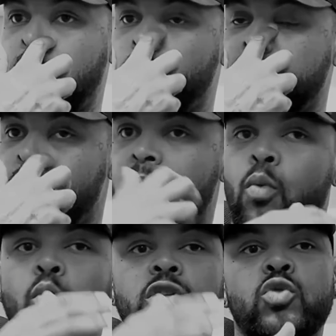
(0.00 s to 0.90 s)
it was about,
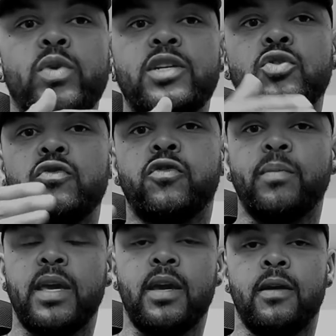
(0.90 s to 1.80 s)
what do we do from
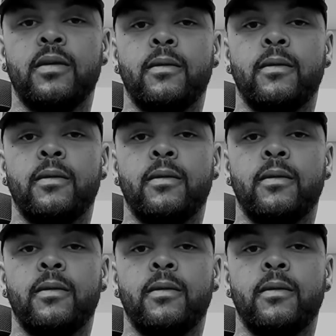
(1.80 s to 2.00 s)
here?